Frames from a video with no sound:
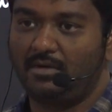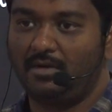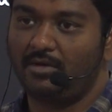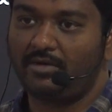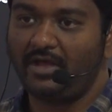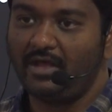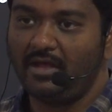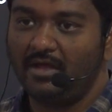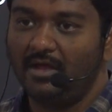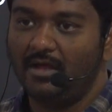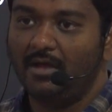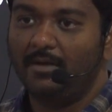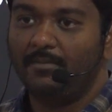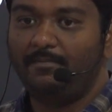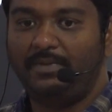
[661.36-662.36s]
Okay,
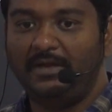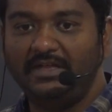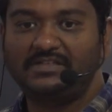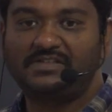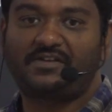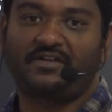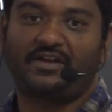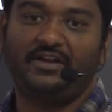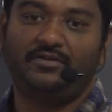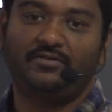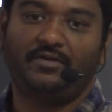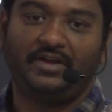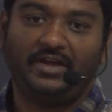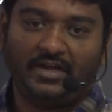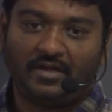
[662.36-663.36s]
please try to
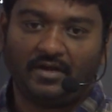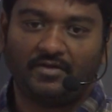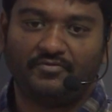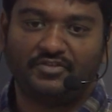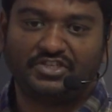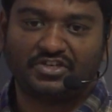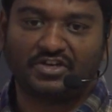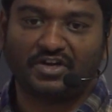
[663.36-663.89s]
read which